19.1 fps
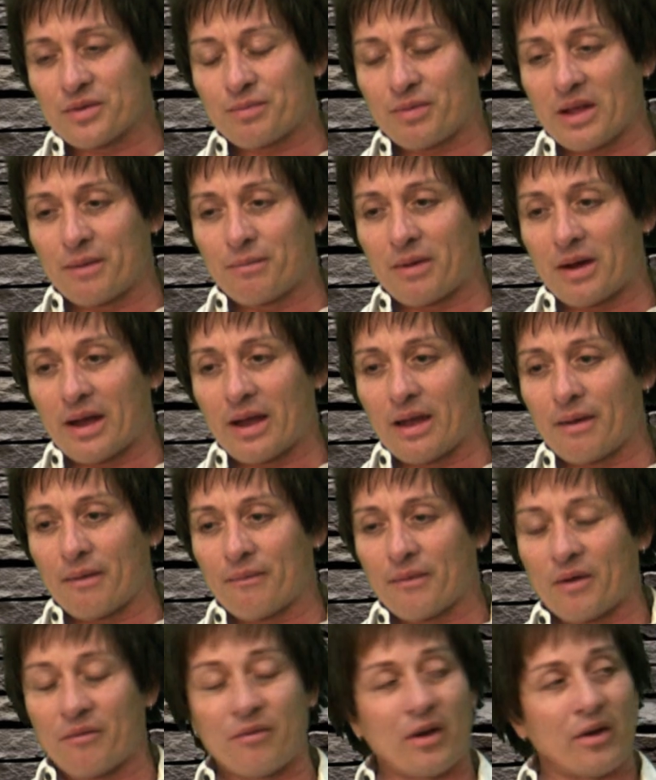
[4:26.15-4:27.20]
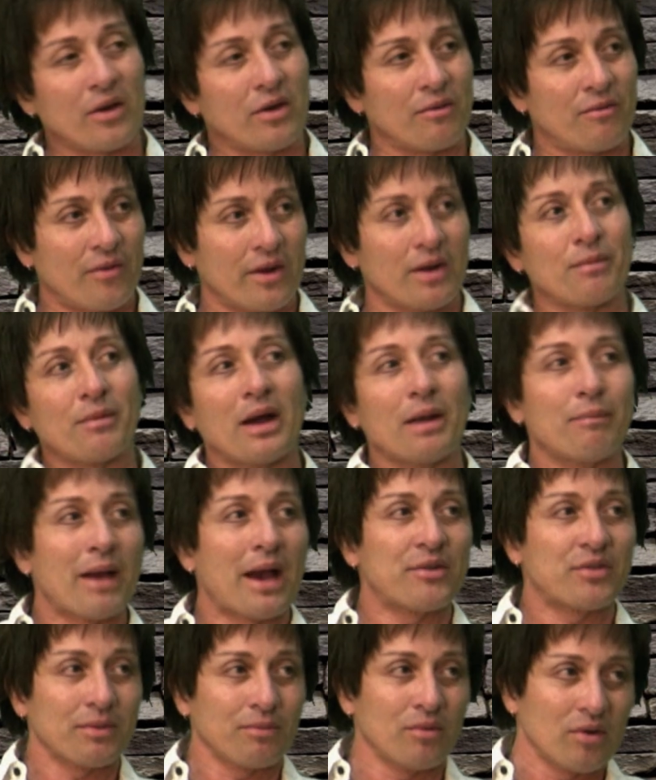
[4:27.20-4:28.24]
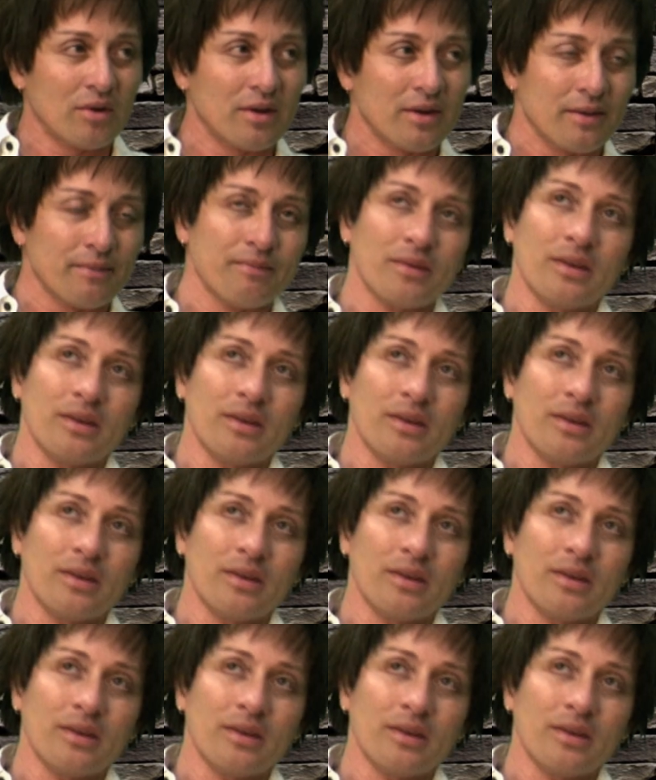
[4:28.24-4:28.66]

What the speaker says: played by a very good friend of mine, Patrick Boyer.